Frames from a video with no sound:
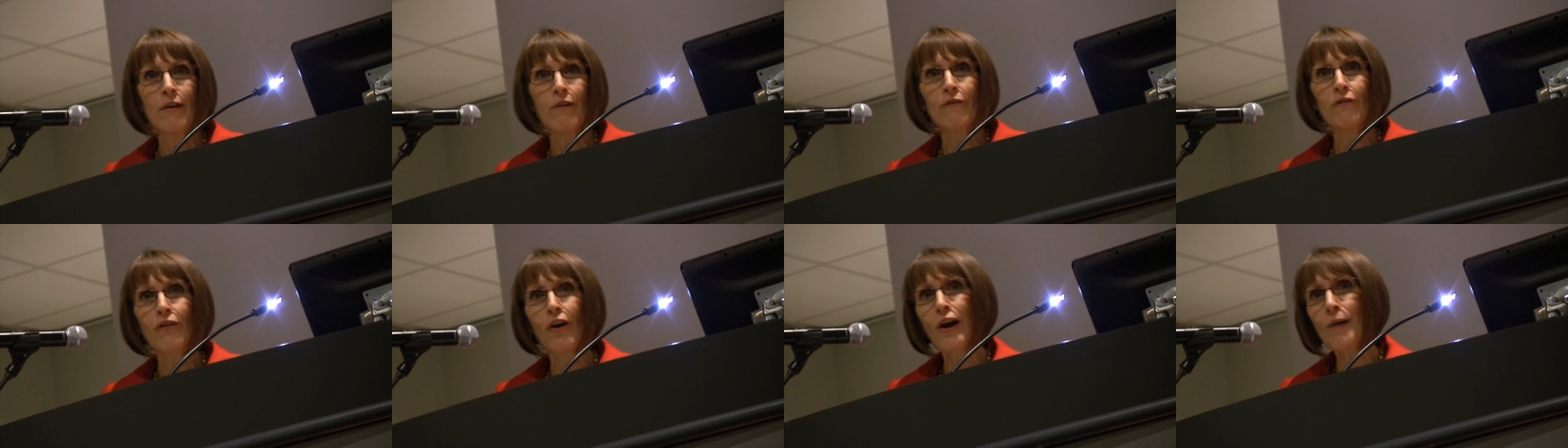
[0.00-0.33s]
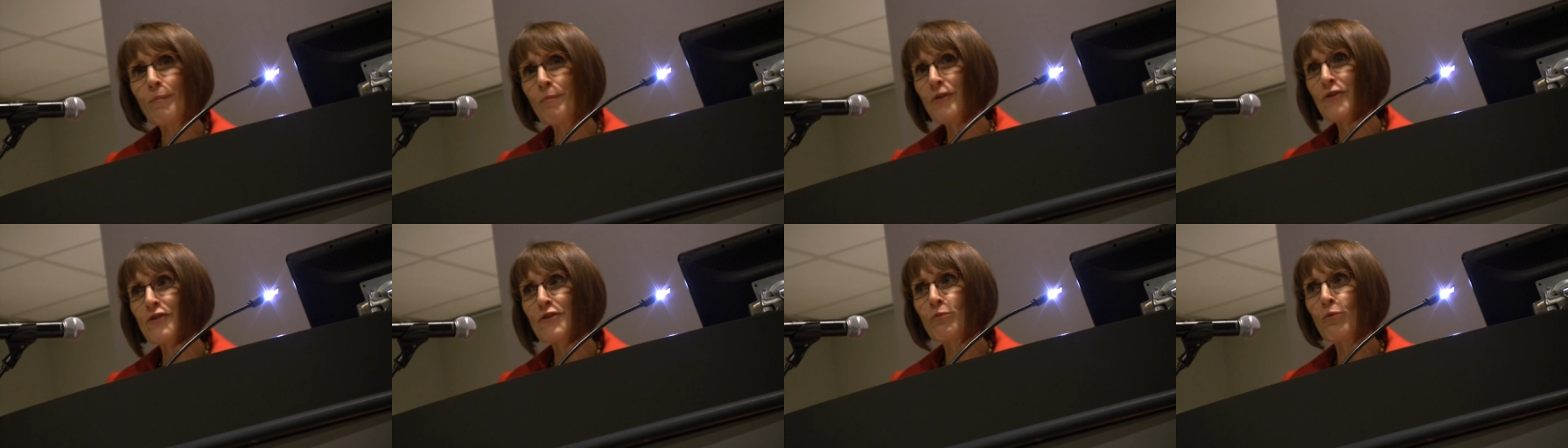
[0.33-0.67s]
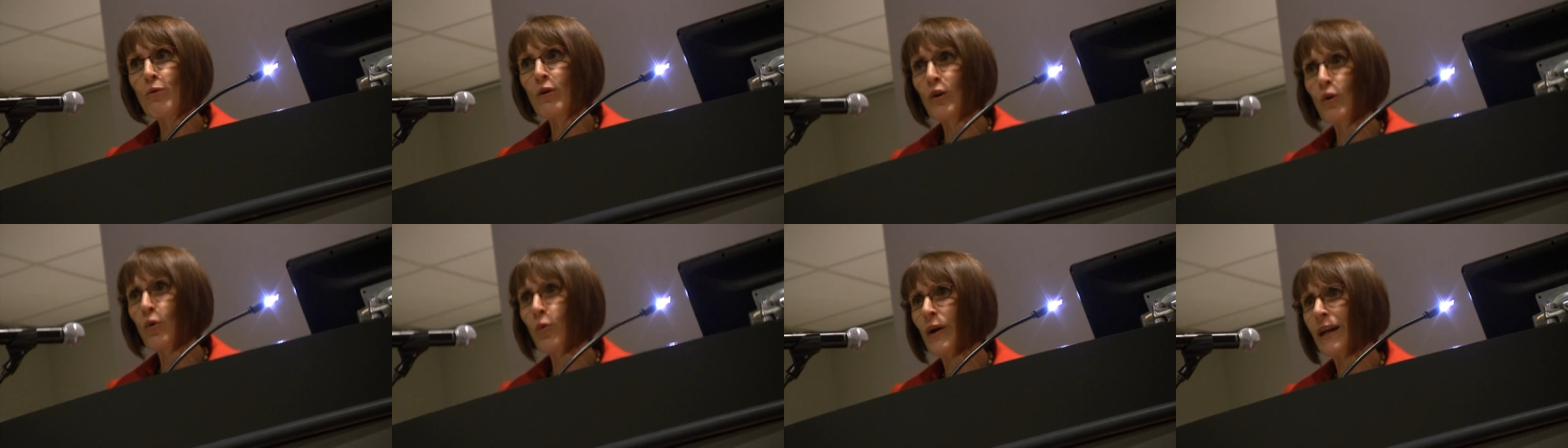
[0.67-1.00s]
Farmers
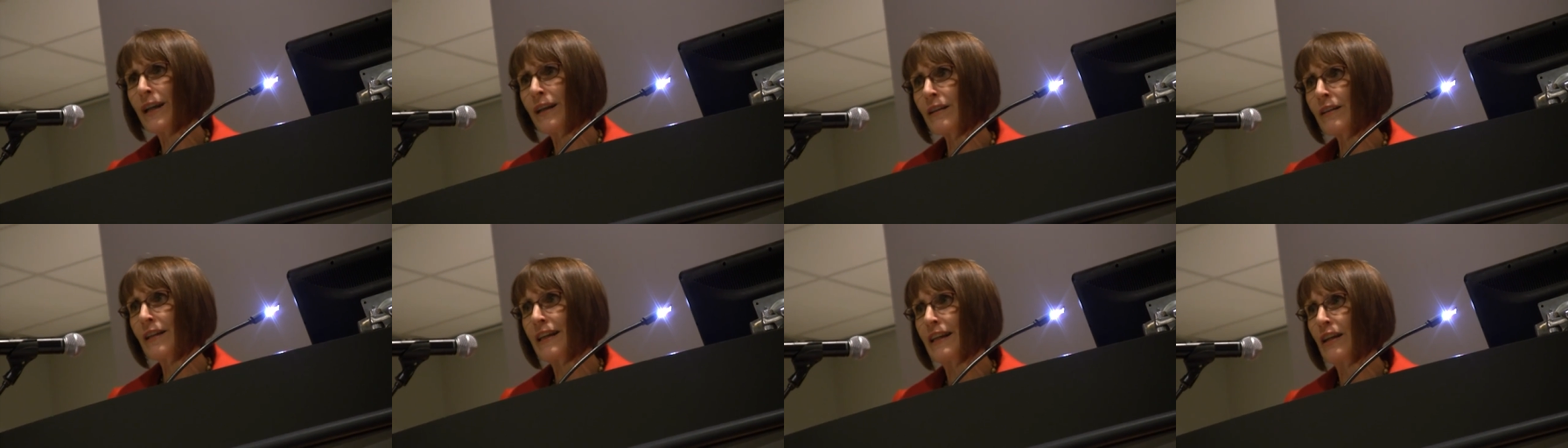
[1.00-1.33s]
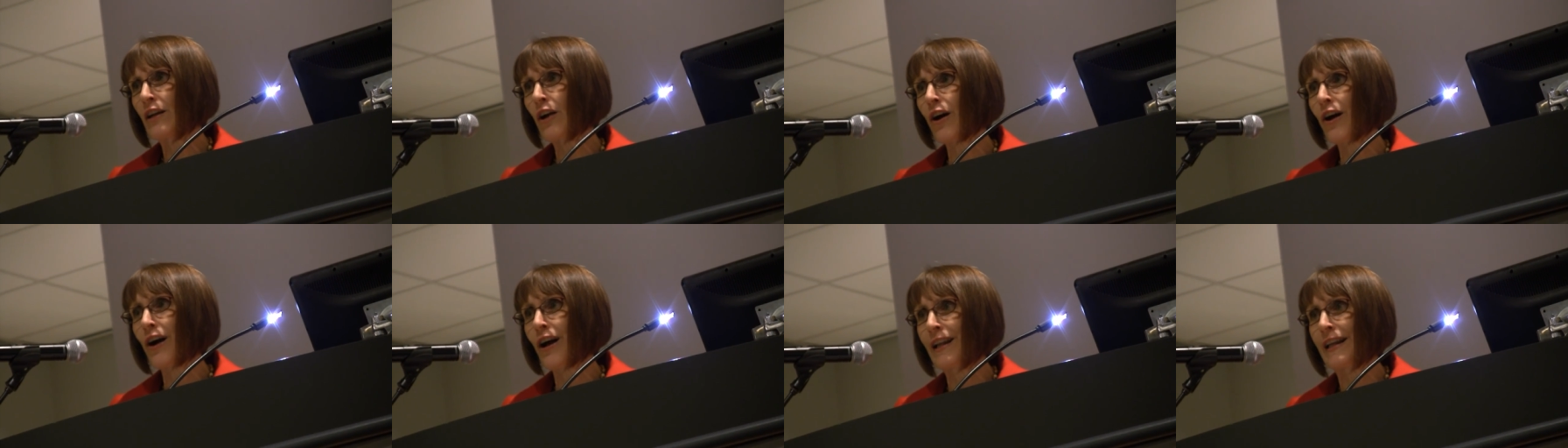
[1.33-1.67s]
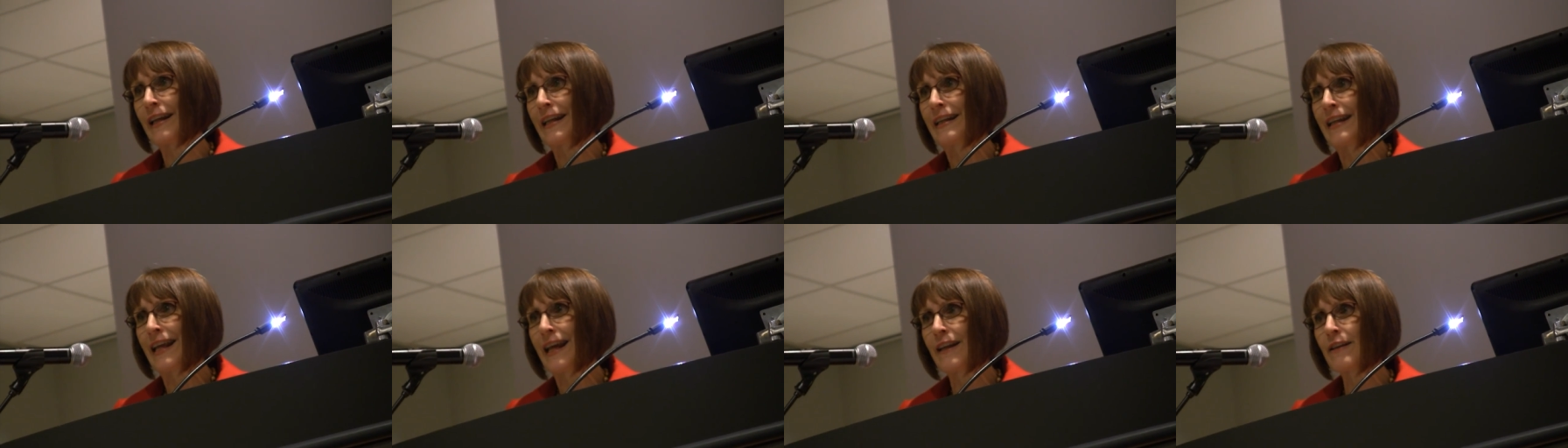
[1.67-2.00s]
were quickly
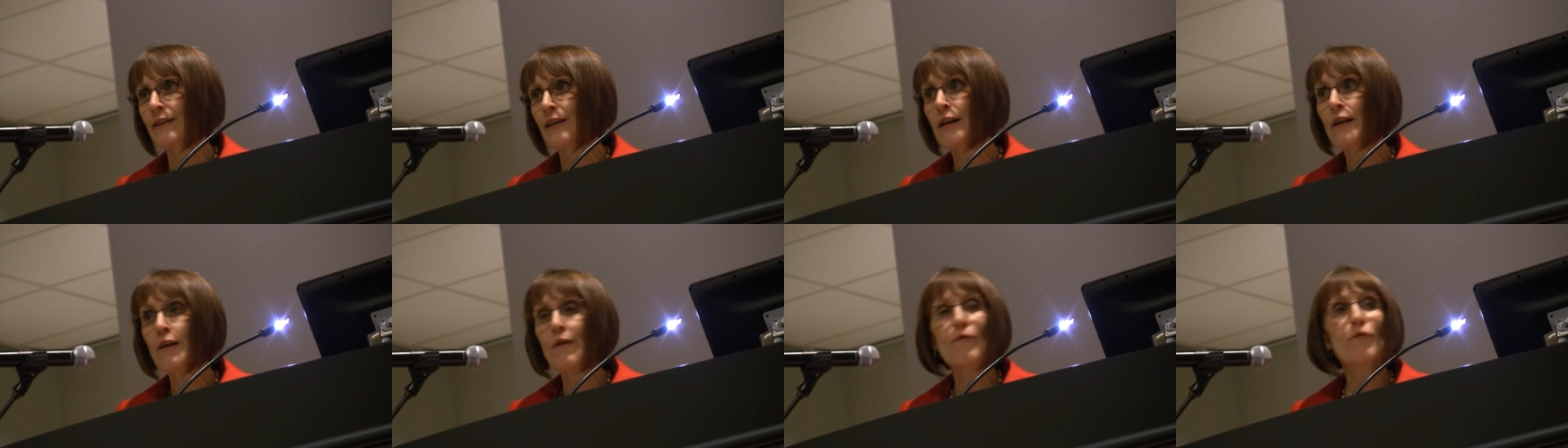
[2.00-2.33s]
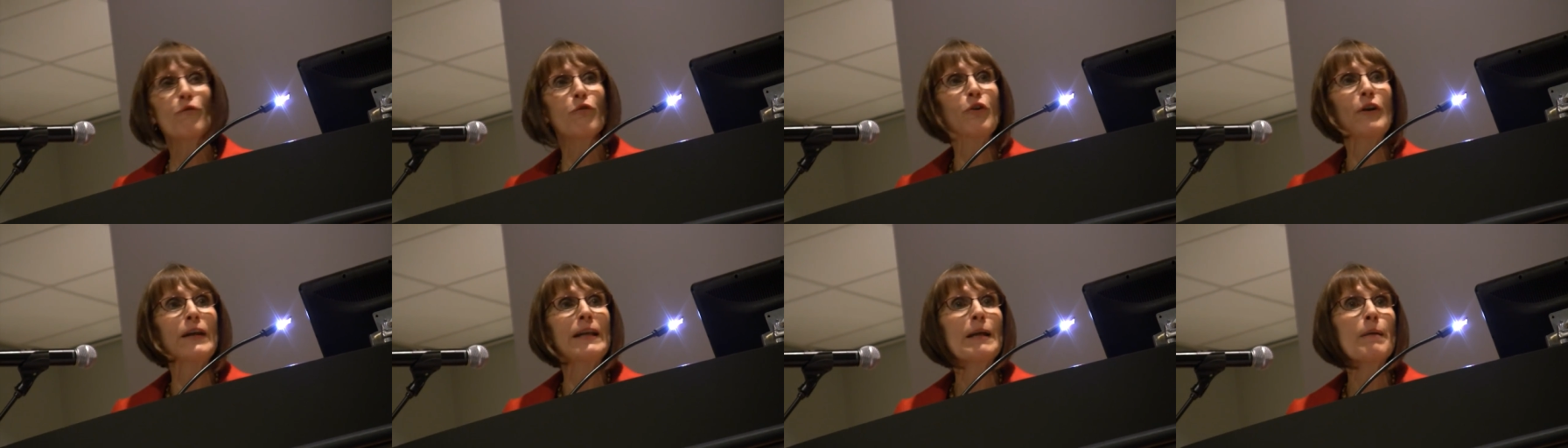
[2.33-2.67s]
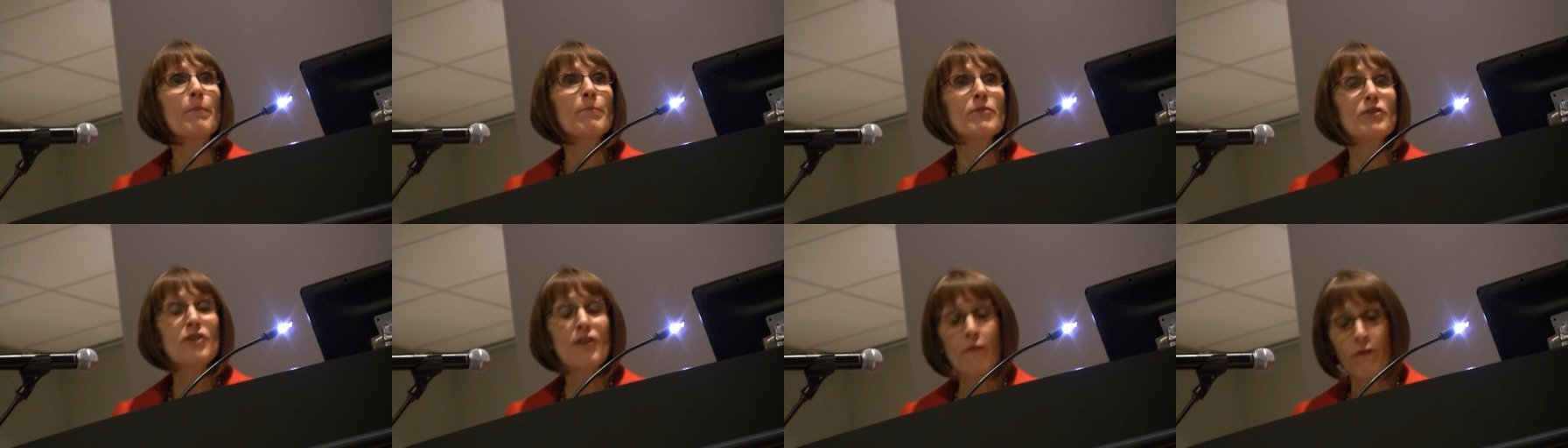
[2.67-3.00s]
calling it
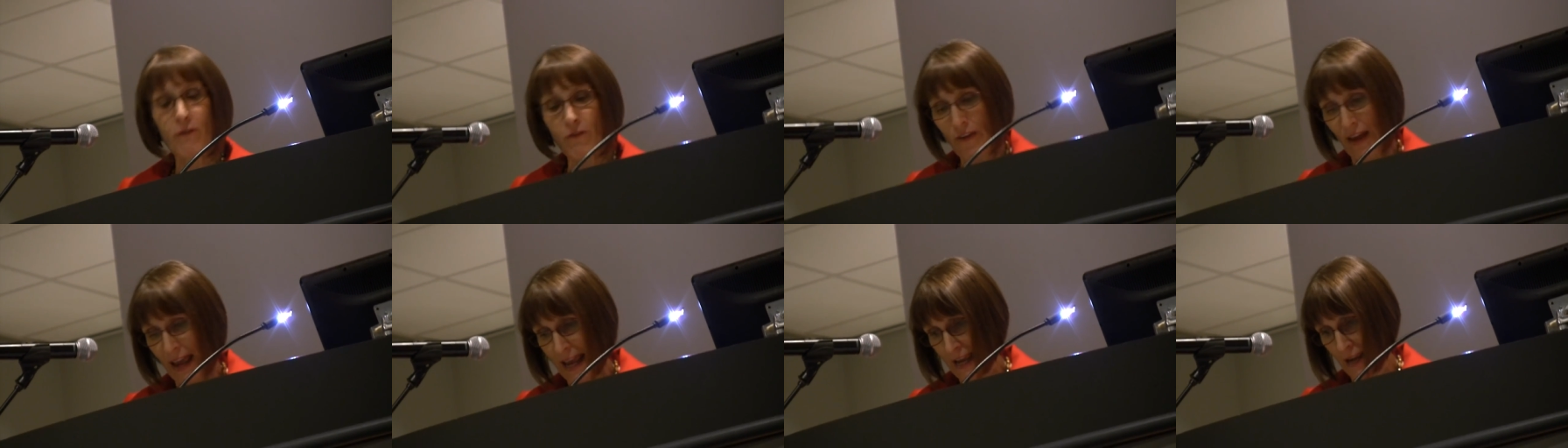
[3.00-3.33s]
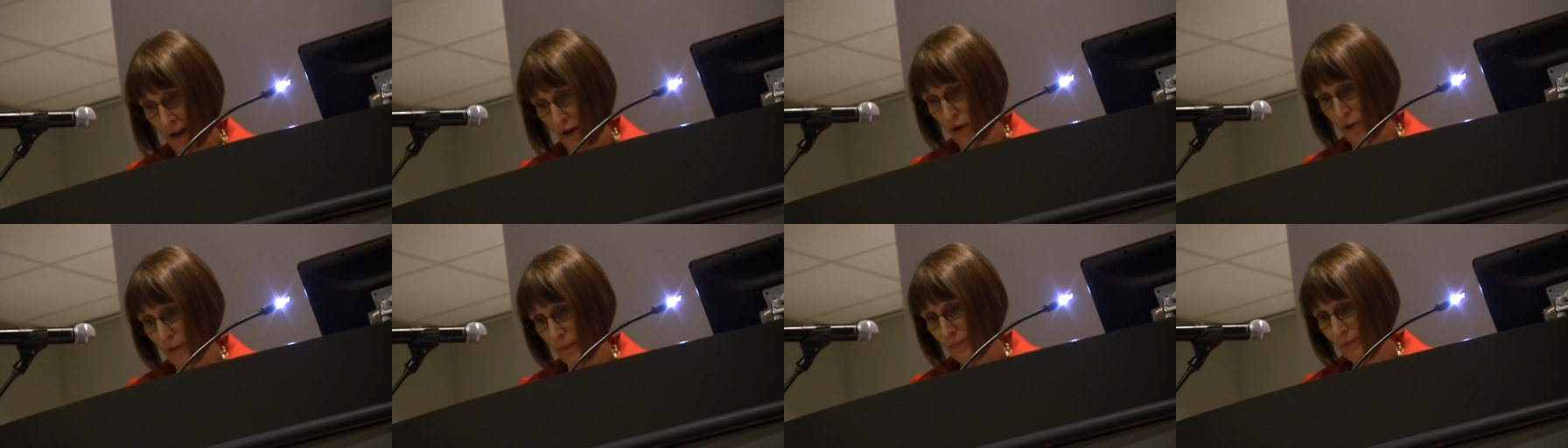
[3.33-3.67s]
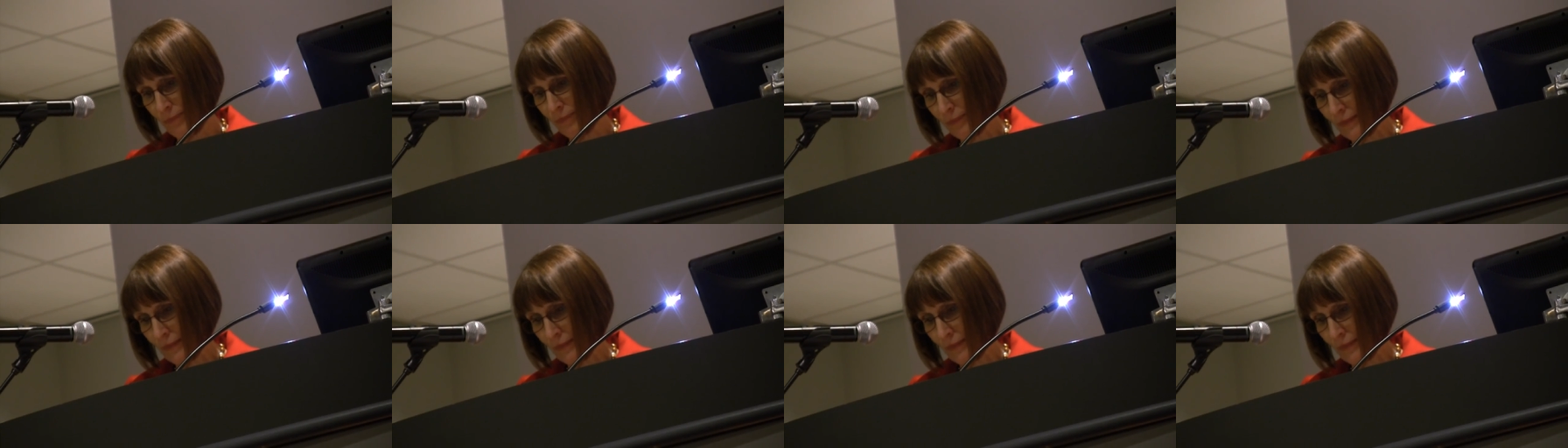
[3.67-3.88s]
Freedom to Fail.